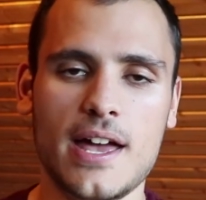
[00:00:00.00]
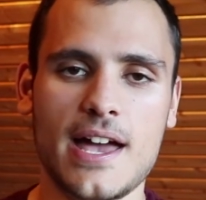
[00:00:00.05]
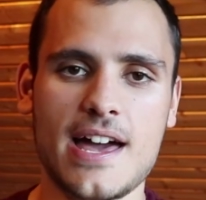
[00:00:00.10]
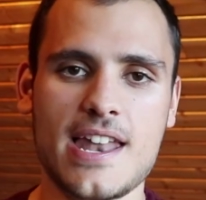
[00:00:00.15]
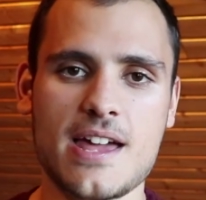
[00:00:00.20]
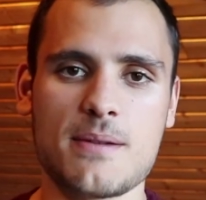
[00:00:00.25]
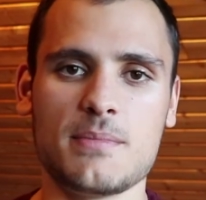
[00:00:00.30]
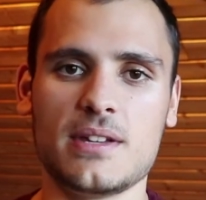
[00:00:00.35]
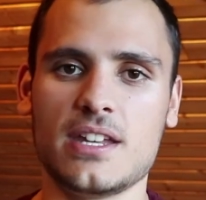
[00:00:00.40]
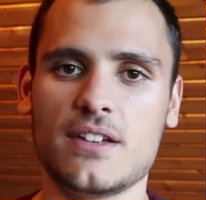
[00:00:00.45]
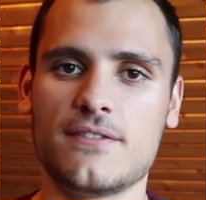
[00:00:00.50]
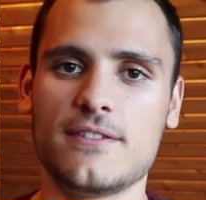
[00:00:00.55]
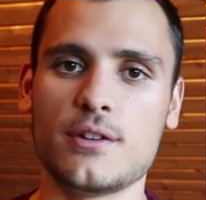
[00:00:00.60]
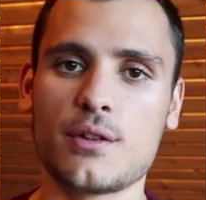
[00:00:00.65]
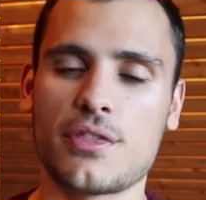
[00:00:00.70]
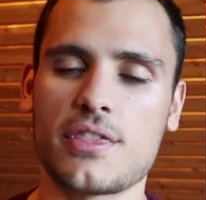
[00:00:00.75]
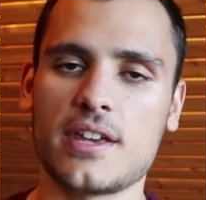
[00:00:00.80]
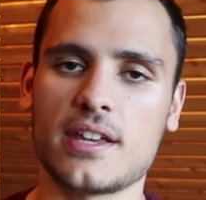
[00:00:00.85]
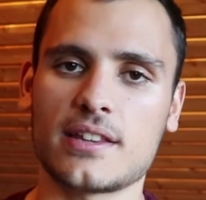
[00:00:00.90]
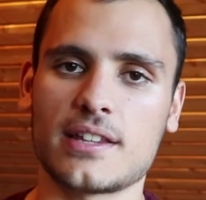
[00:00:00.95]
and I mean, if
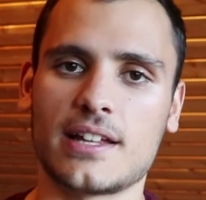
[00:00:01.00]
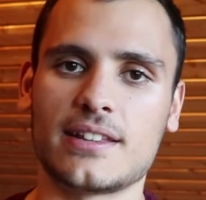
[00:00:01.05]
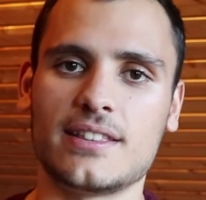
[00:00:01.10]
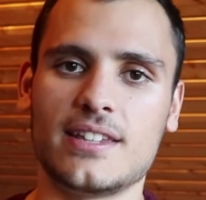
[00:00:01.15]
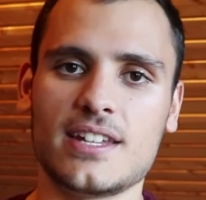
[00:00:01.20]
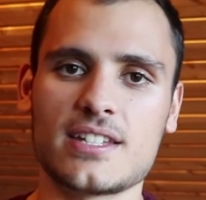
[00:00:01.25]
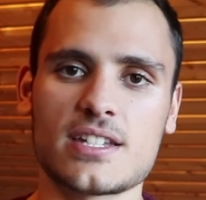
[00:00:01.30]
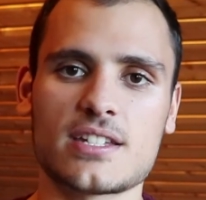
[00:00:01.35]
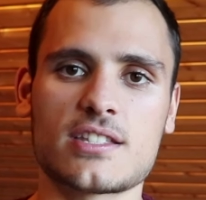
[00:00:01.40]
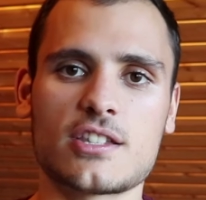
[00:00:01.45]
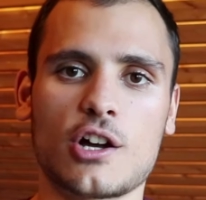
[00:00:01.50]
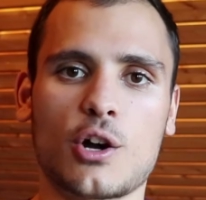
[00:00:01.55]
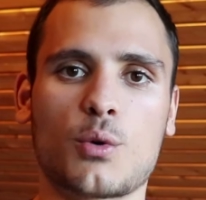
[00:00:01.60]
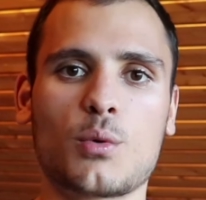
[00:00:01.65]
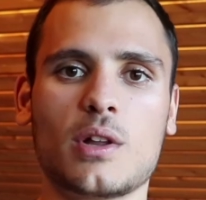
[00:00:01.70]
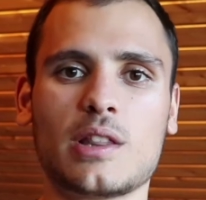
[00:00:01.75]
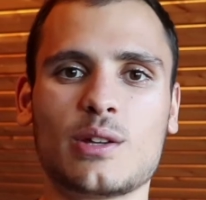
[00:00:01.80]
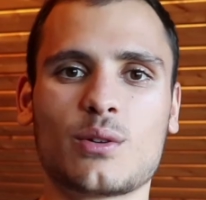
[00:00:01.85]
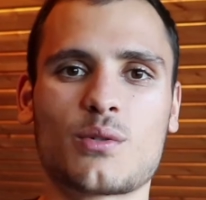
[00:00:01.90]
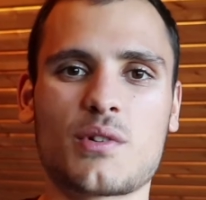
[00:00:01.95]
you think that this stock
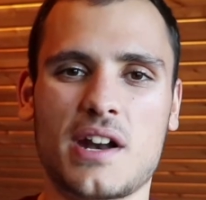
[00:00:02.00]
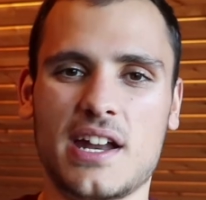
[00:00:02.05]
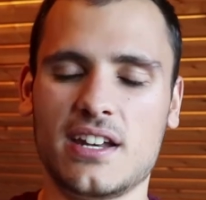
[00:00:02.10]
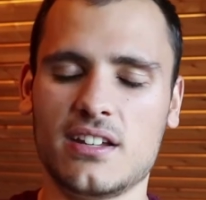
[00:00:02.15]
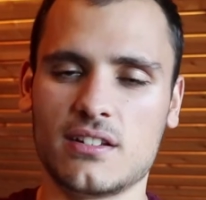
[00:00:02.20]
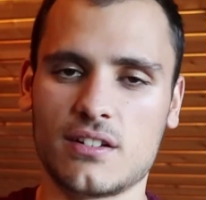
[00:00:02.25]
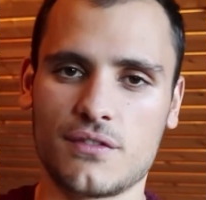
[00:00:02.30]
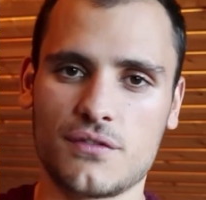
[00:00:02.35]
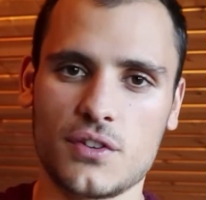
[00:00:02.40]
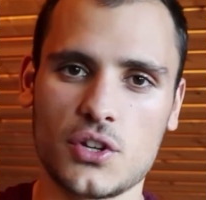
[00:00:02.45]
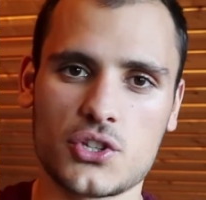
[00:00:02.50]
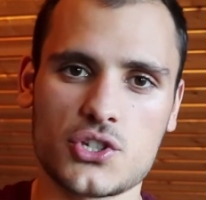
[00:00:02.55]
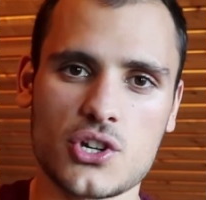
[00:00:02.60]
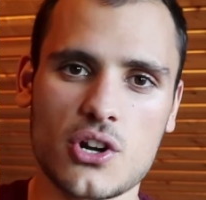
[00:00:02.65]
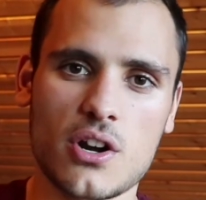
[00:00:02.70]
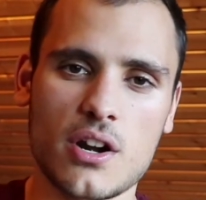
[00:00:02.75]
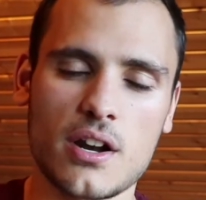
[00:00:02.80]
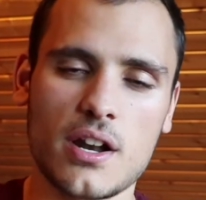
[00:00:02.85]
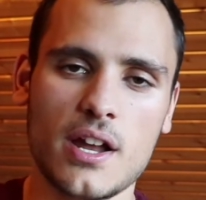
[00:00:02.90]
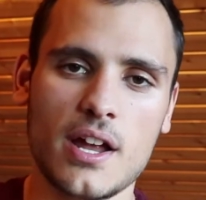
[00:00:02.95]
will do great in the
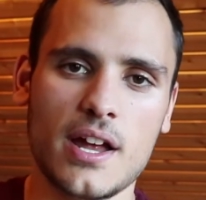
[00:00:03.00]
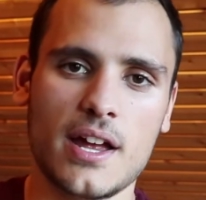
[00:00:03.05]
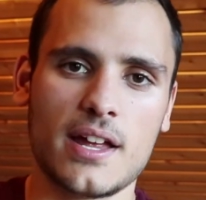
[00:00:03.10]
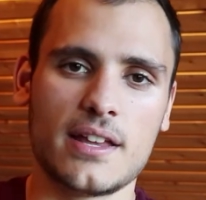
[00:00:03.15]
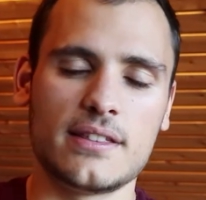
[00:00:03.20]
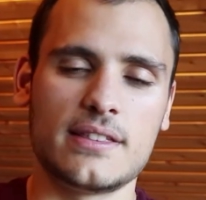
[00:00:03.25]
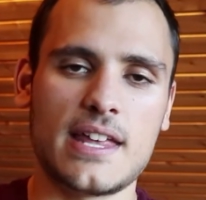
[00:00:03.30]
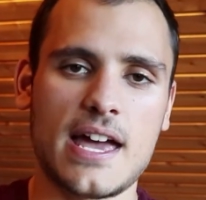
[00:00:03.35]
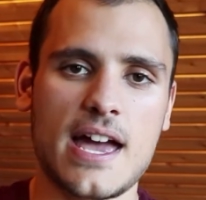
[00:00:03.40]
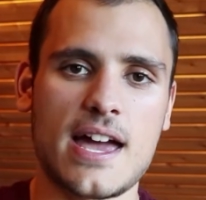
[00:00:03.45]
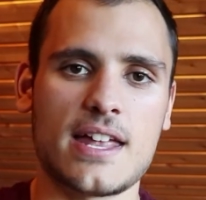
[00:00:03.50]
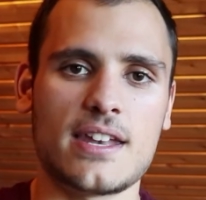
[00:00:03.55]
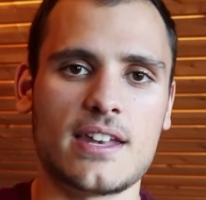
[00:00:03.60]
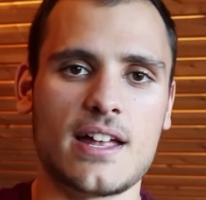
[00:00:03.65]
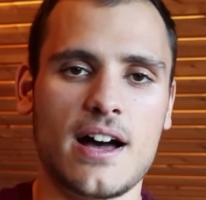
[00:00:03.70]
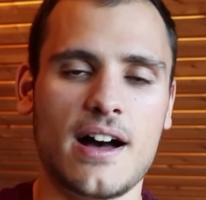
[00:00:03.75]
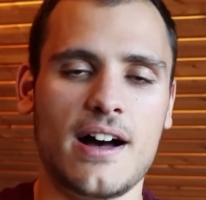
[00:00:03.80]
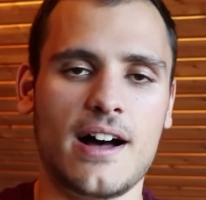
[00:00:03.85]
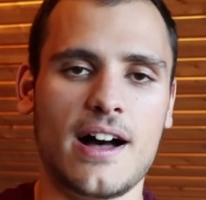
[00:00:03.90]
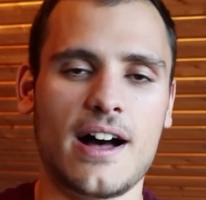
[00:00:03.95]
future, then